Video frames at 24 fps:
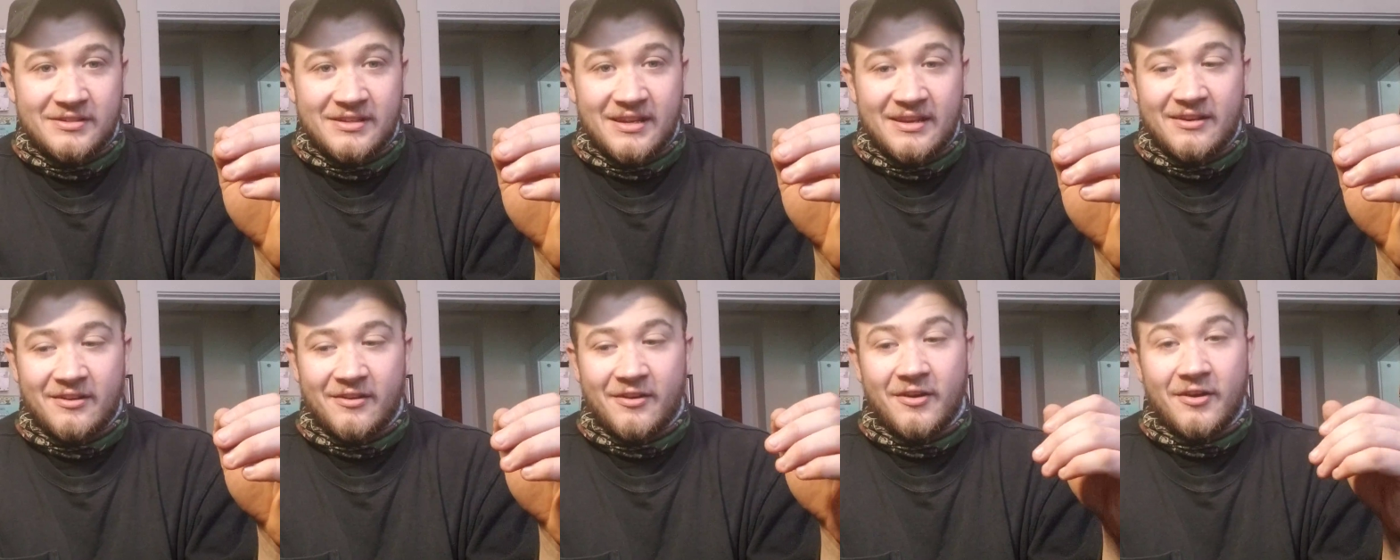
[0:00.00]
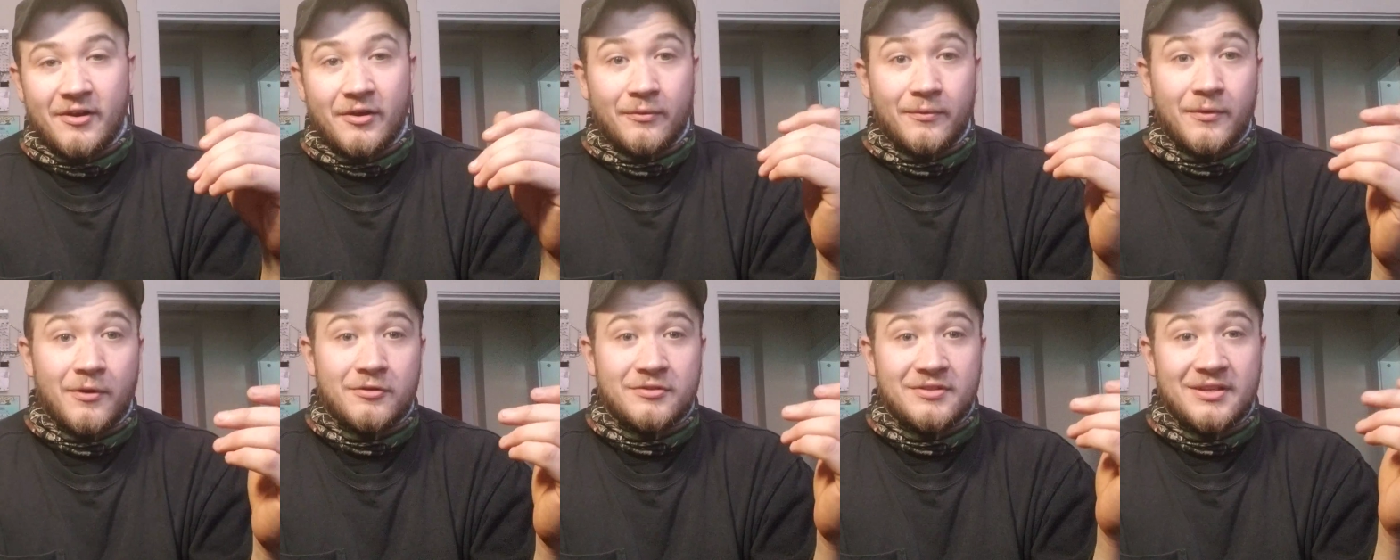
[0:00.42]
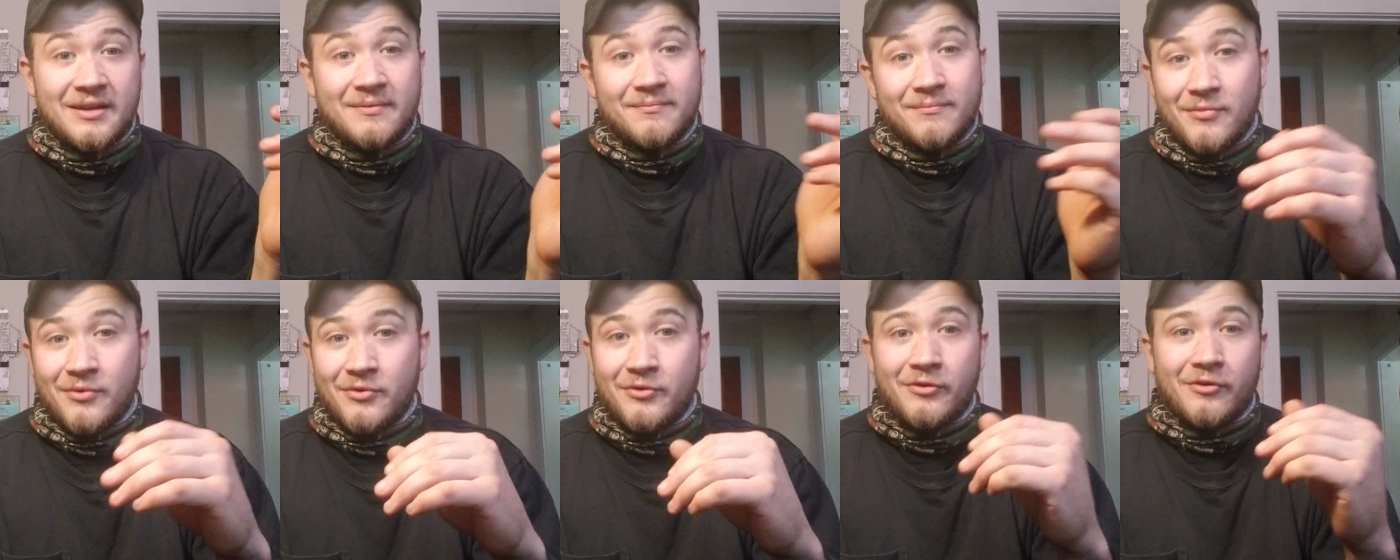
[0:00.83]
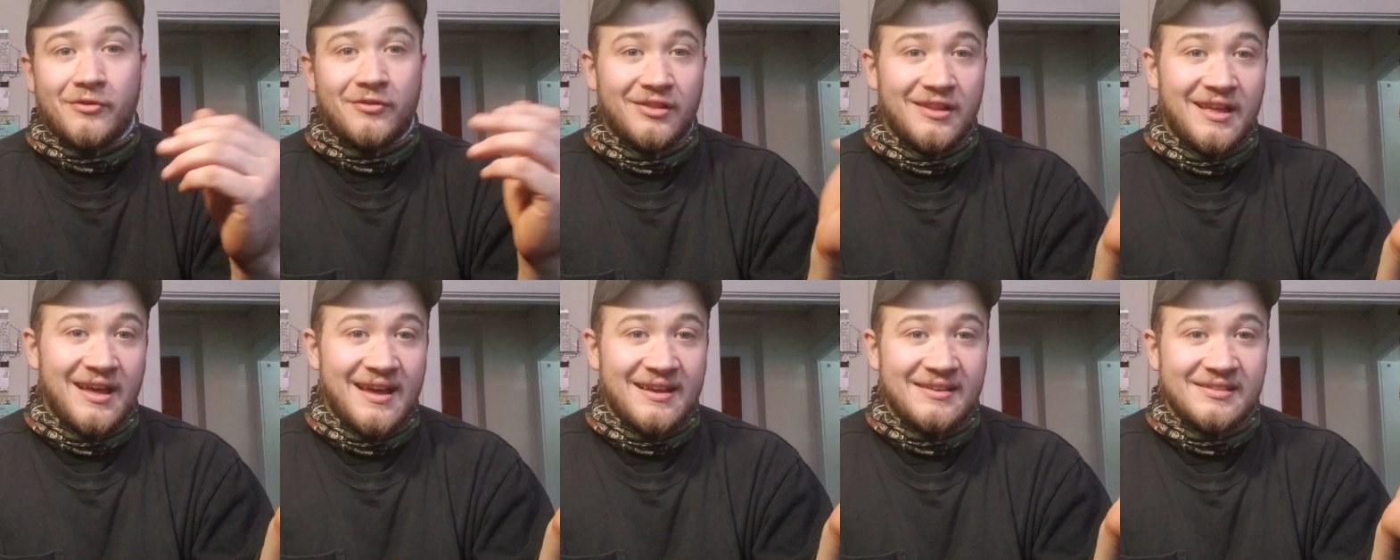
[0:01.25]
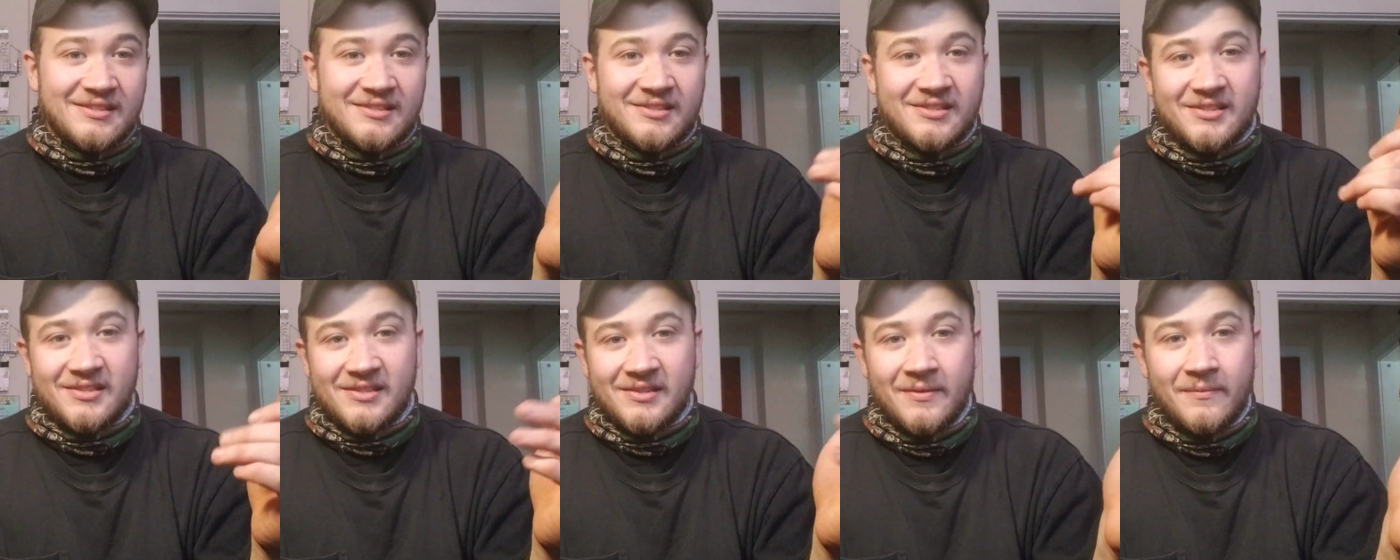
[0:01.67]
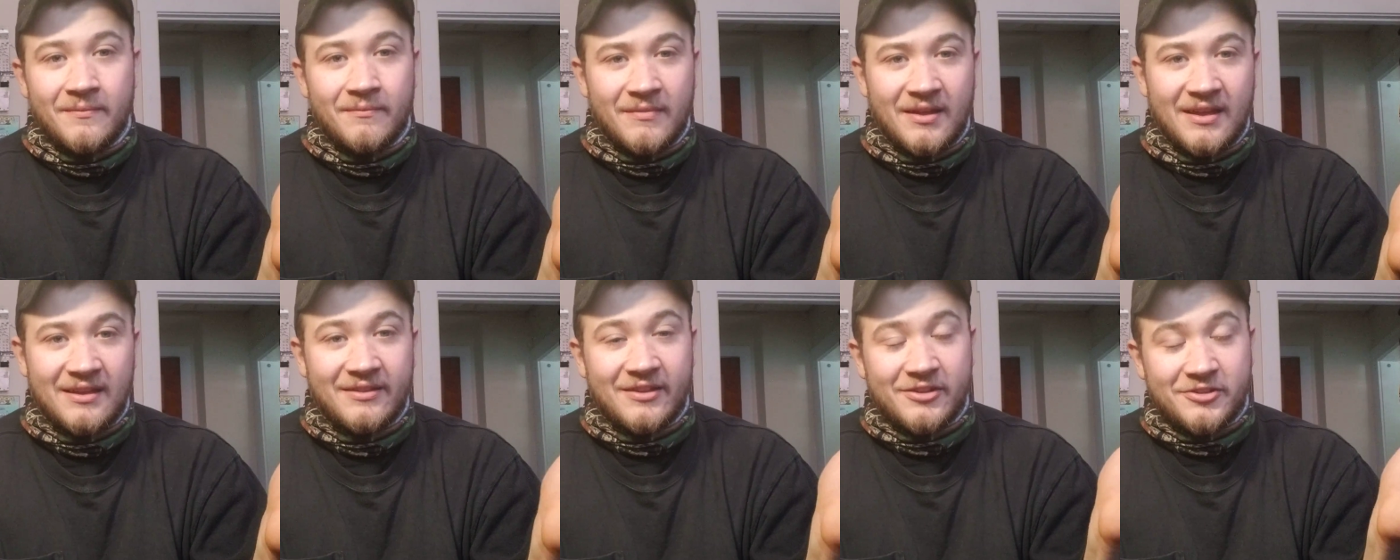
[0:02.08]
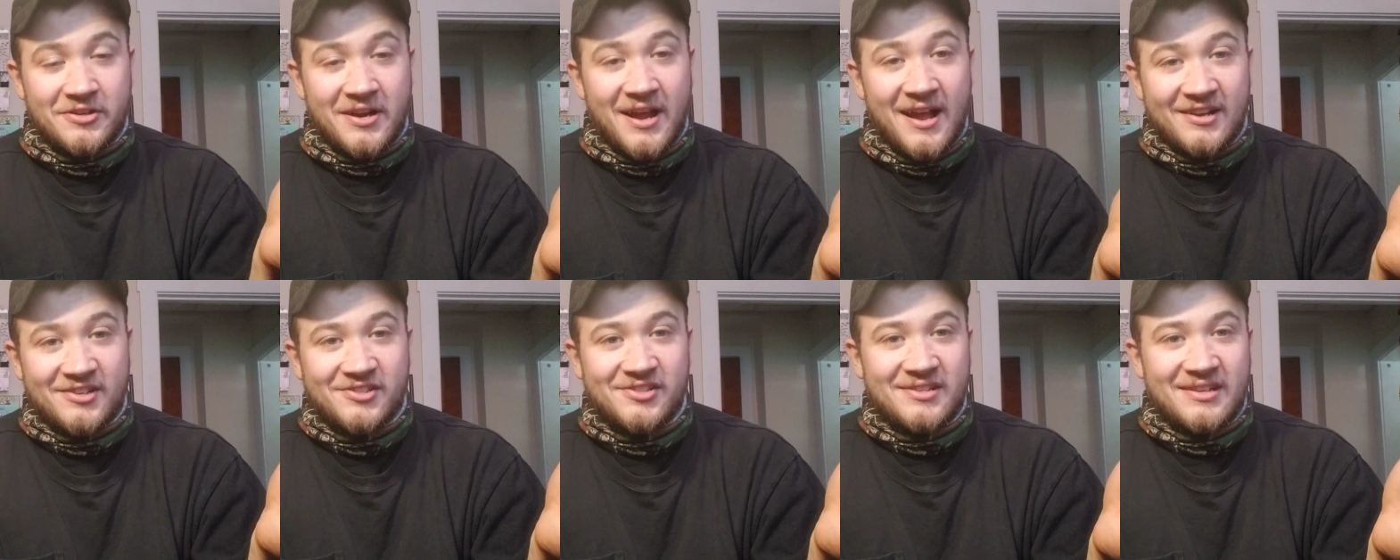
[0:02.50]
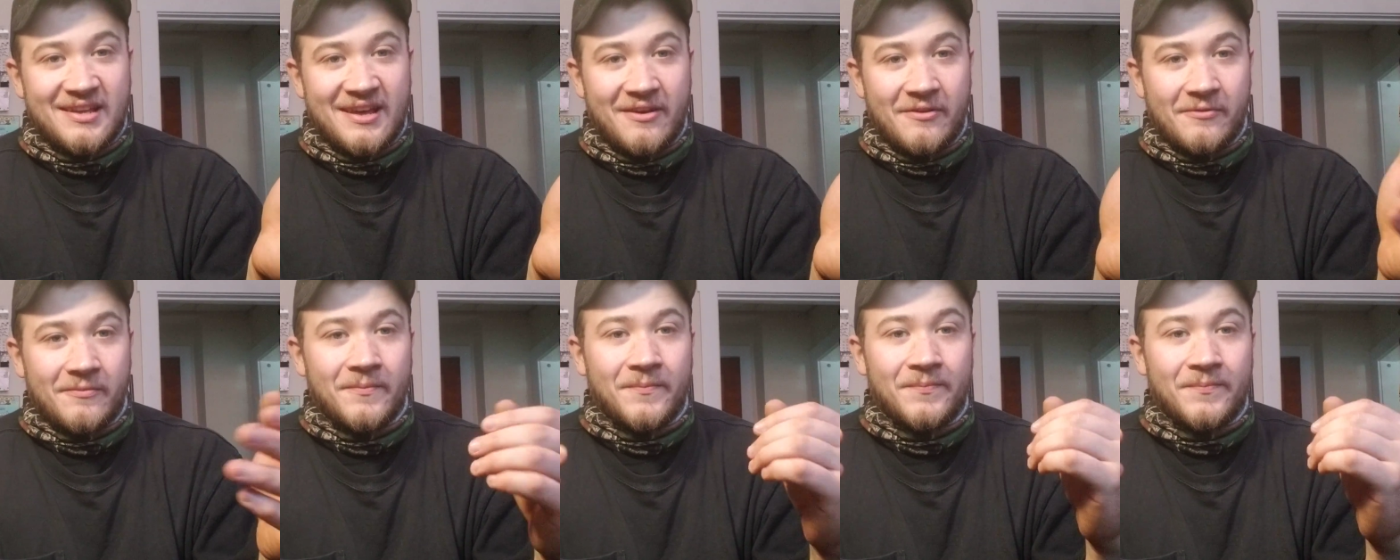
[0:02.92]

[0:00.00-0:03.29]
getting the car to rotate more or less, getting the traction down.